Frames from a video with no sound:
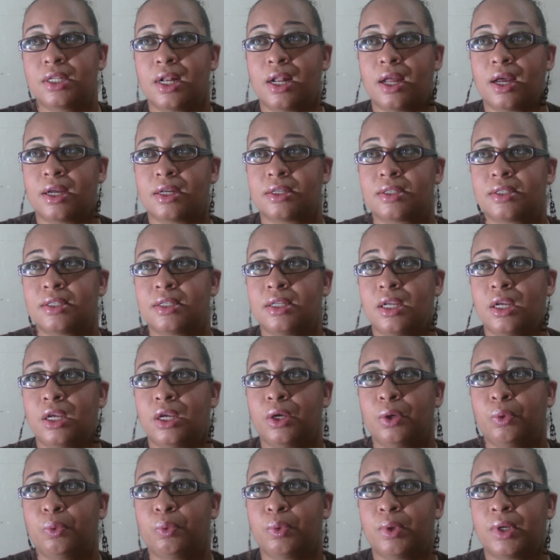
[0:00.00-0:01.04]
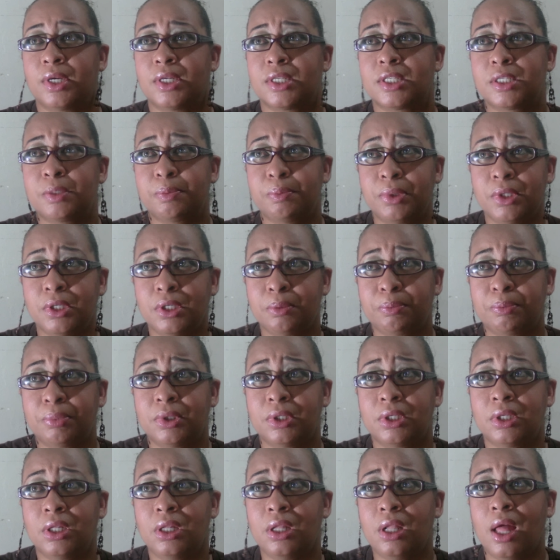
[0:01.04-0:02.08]
last year was
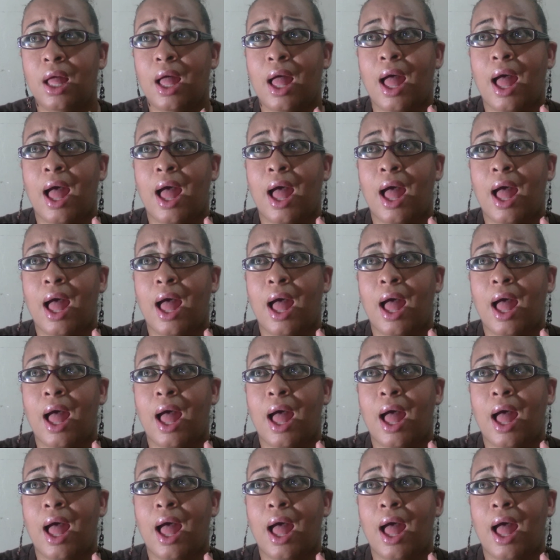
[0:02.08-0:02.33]
purple